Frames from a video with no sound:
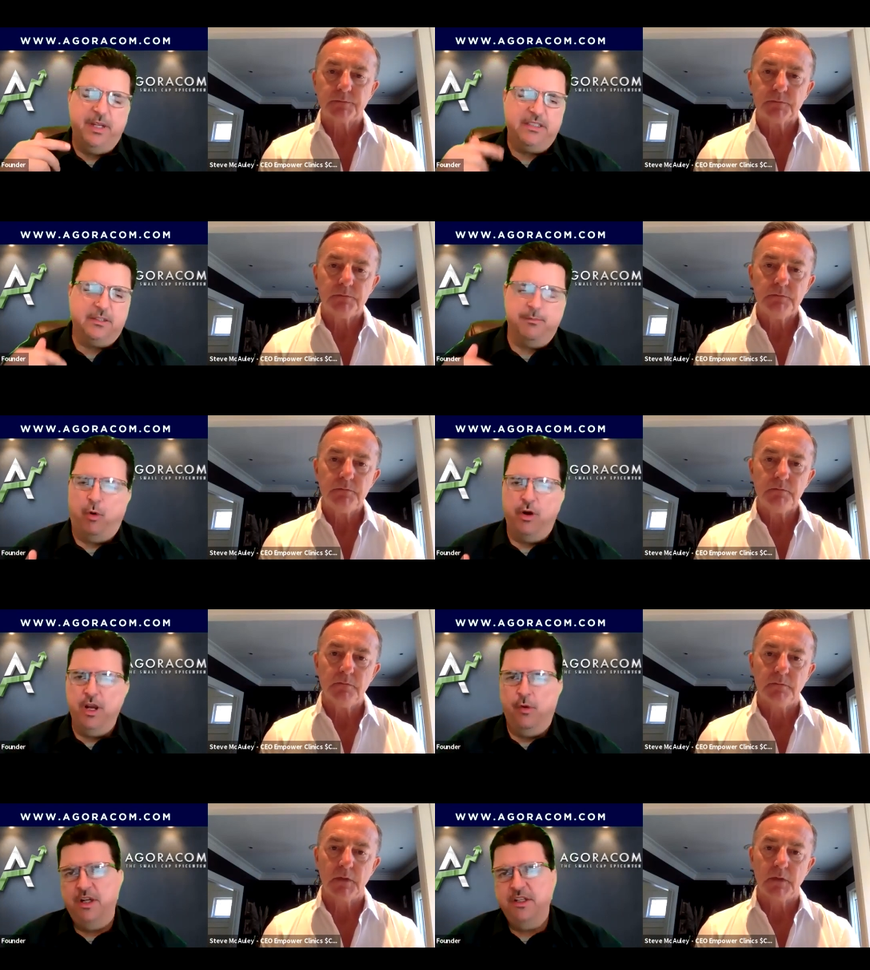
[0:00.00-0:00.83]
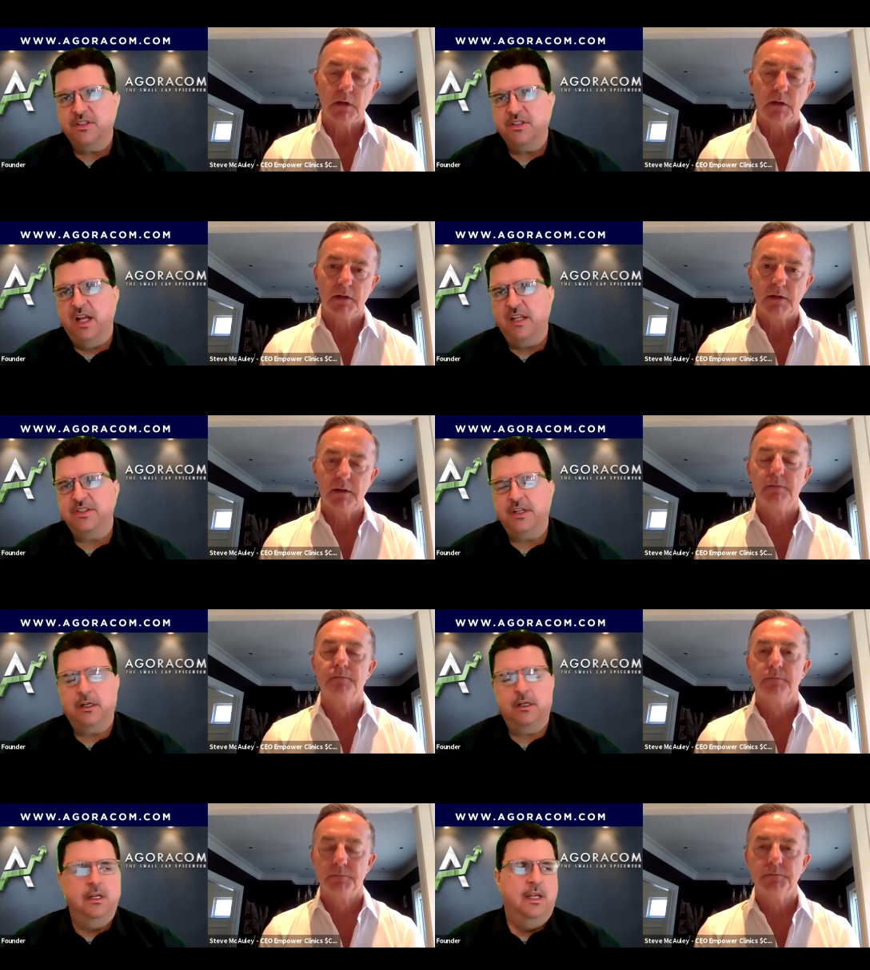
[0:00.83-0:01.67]
Speaker 1: that's important I want to discuss
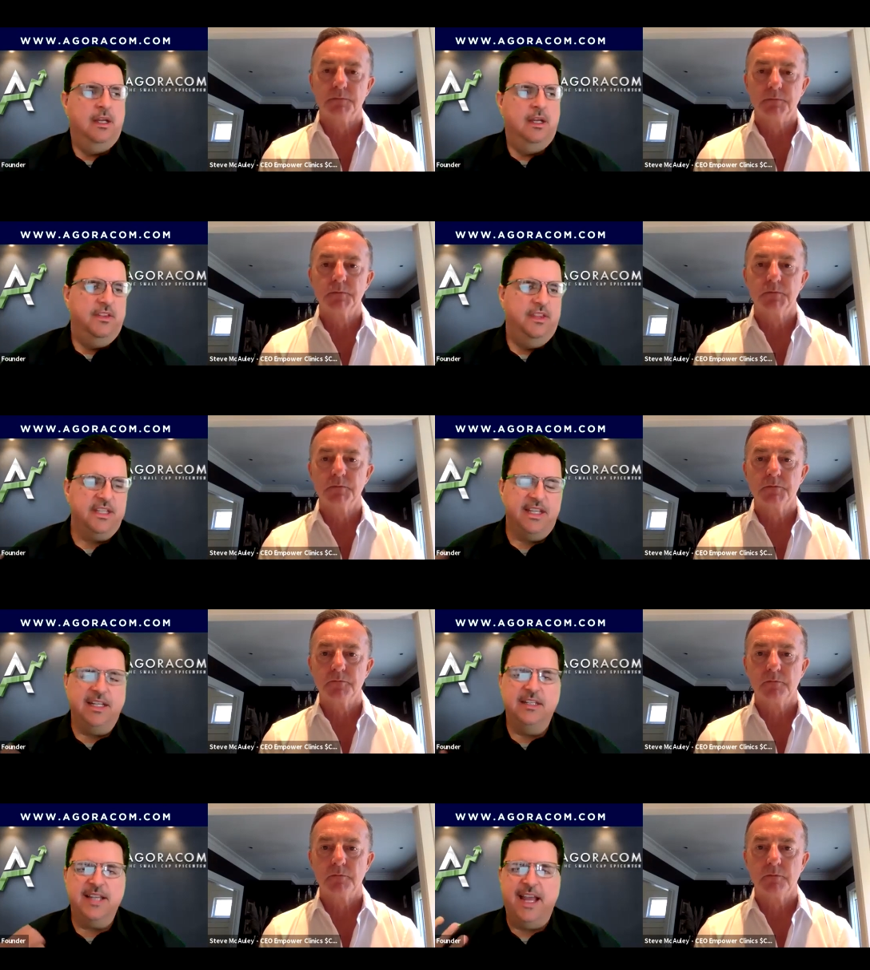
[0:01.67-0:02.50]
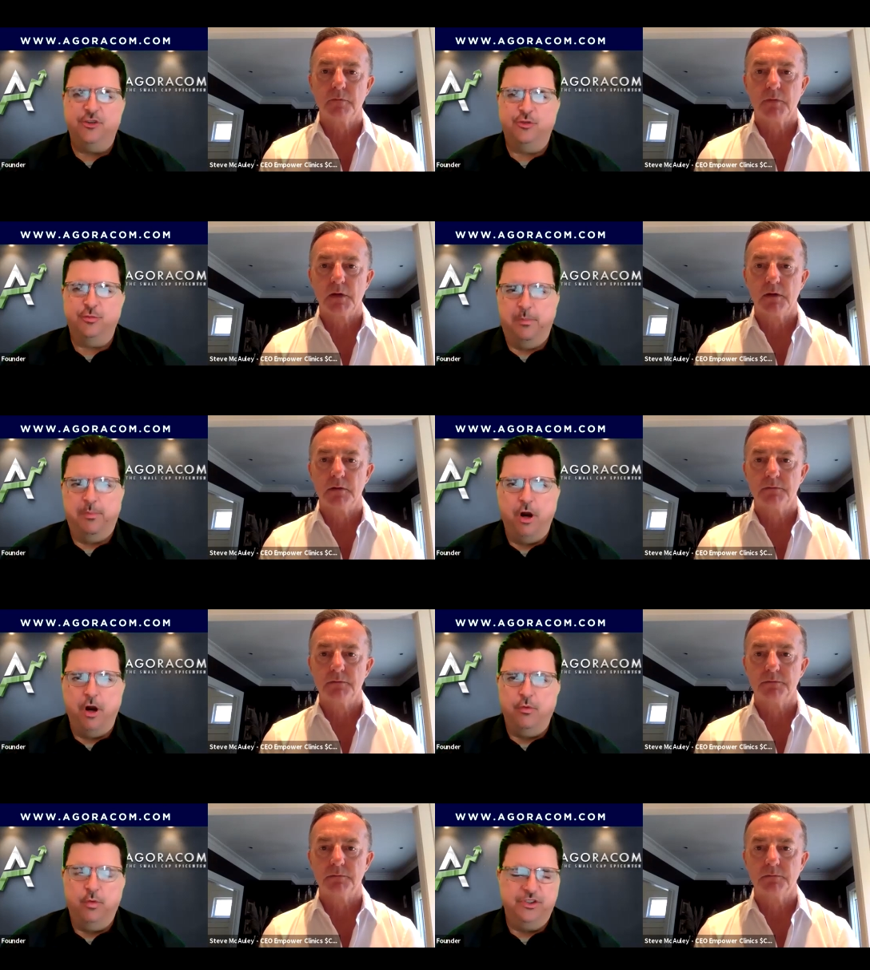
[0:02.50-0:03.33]
here, the intangible
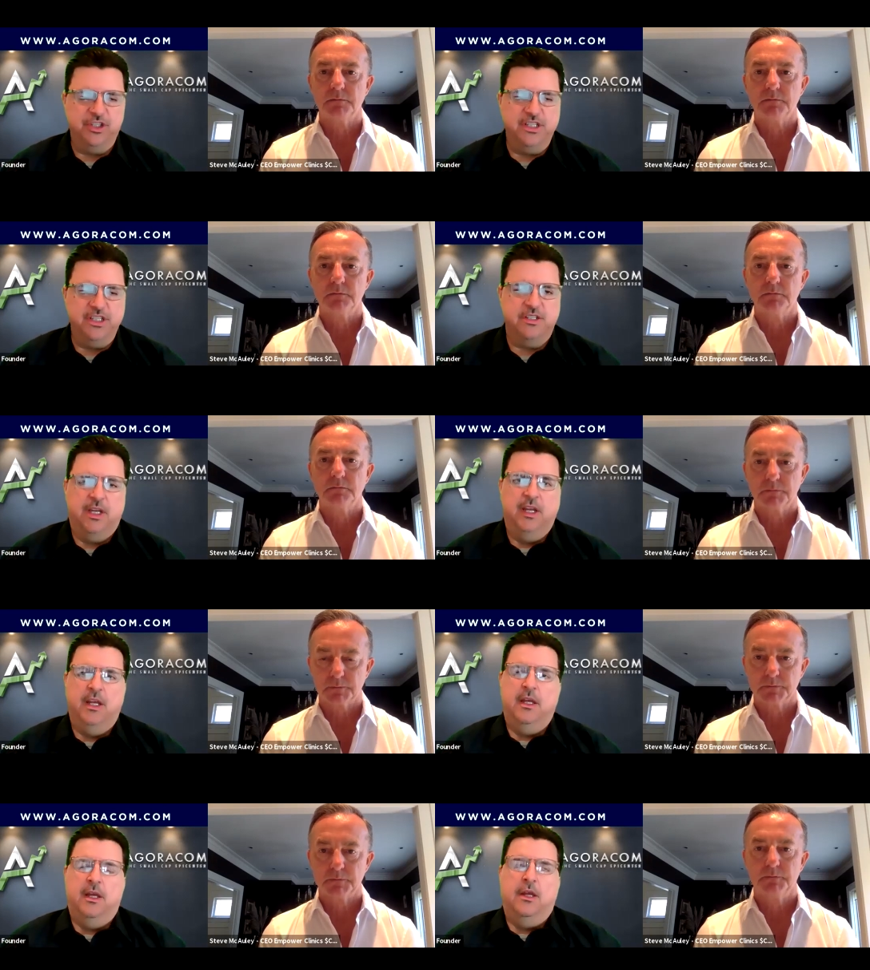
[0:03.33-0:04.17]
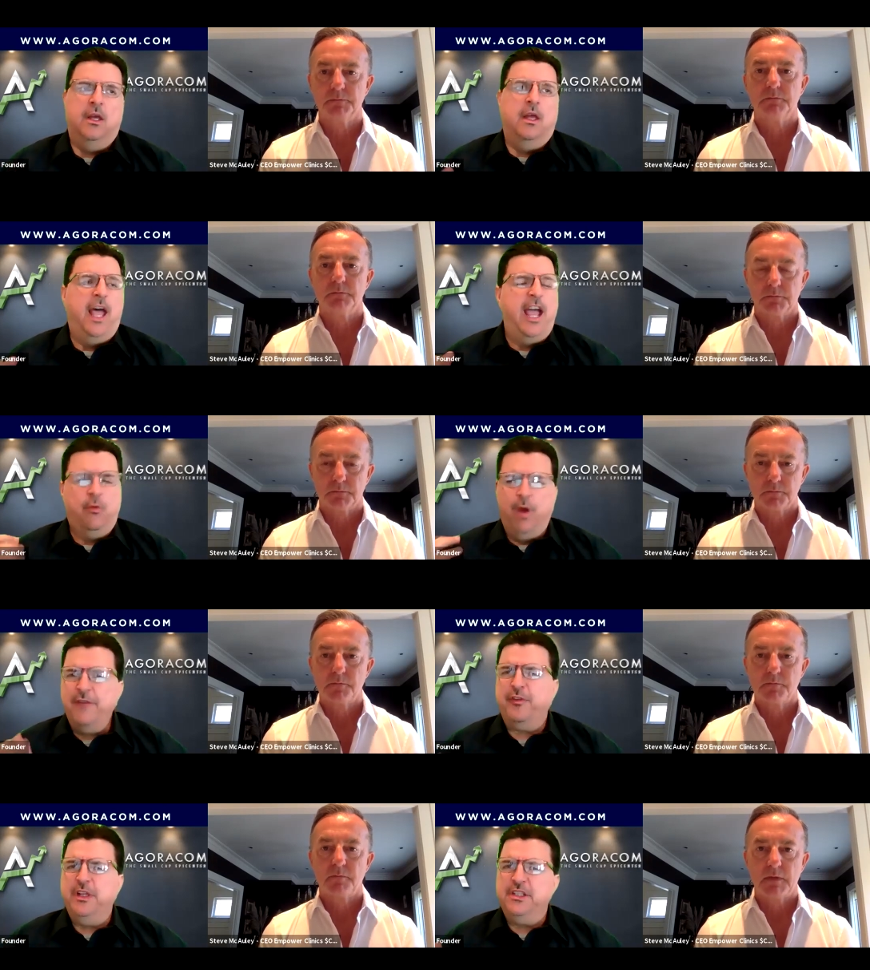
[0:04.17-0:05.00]
part, which is, and
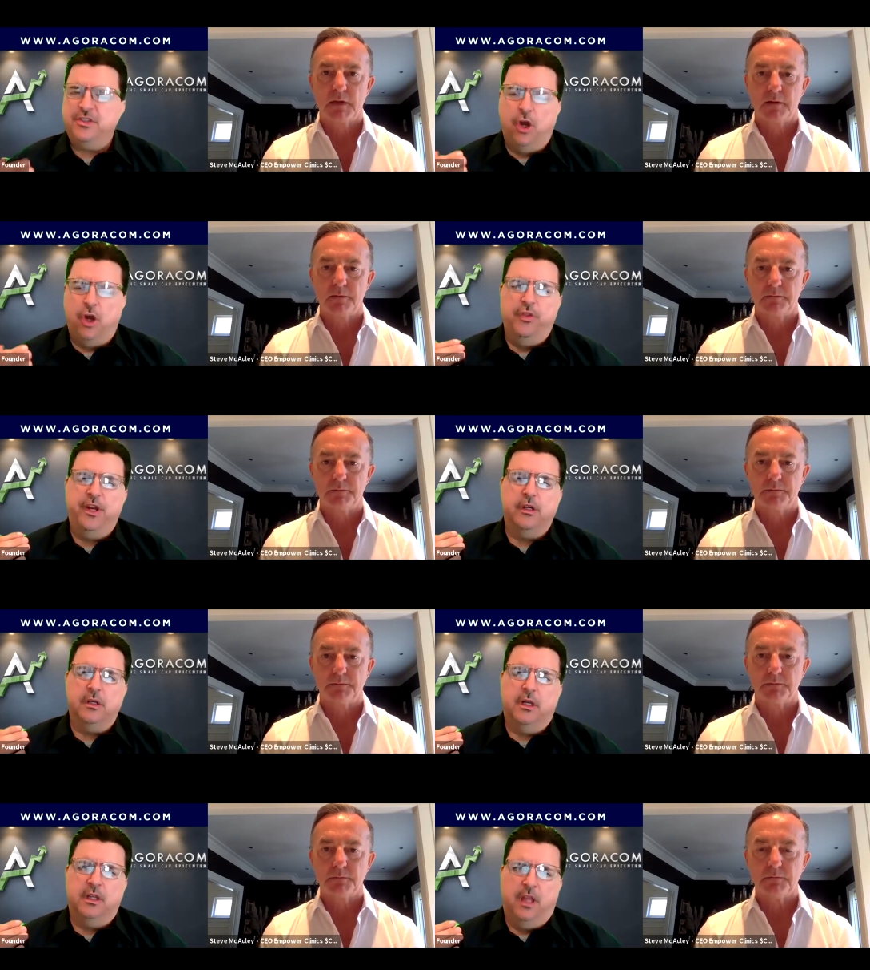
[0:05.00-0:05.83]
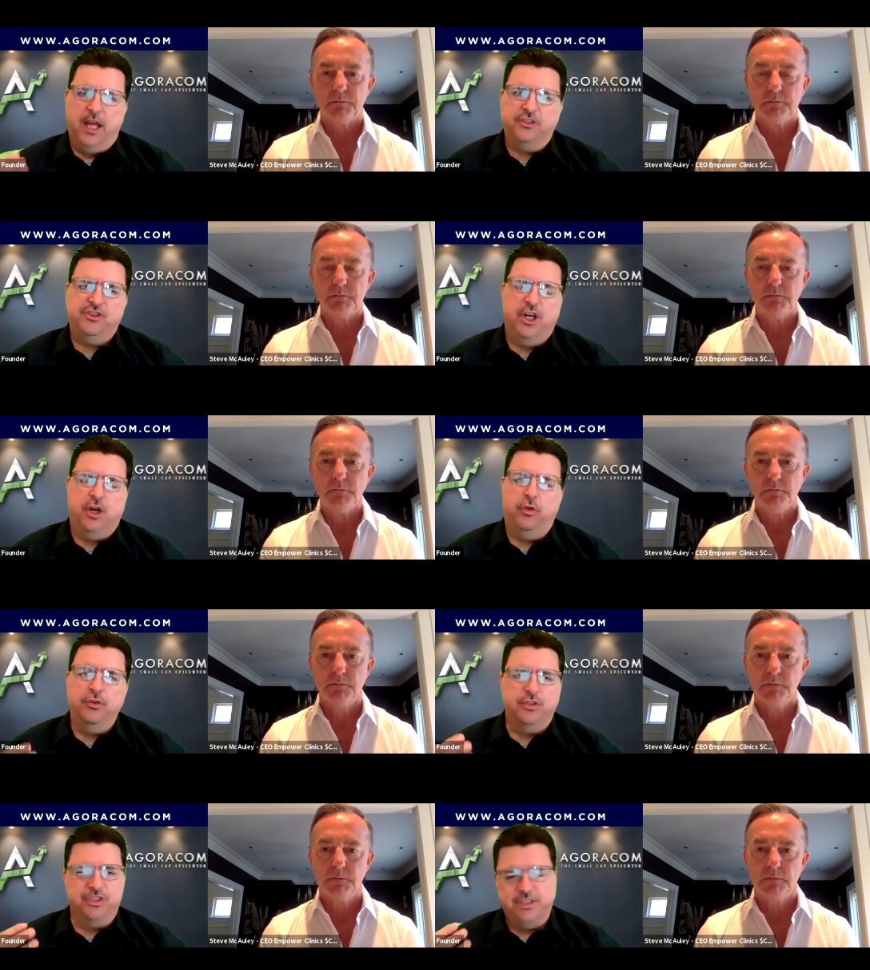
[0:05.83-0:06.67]
rightfully so, there are a lot of
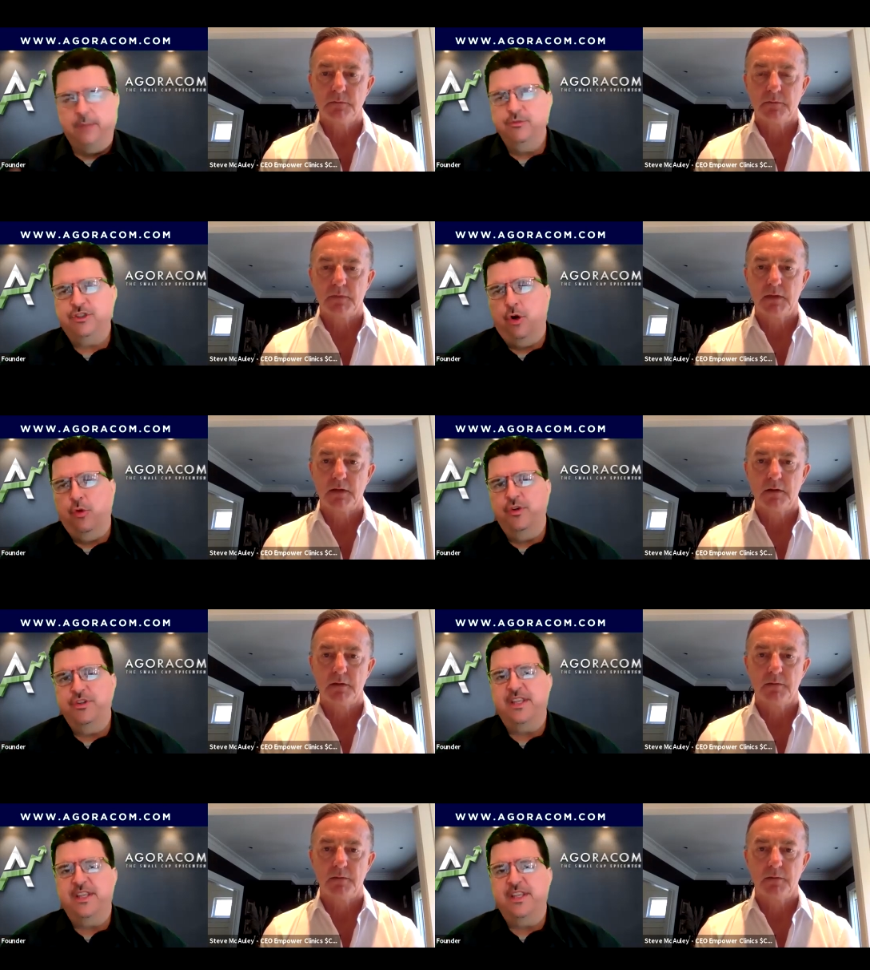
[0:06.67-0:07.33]
shareholders or some shareholders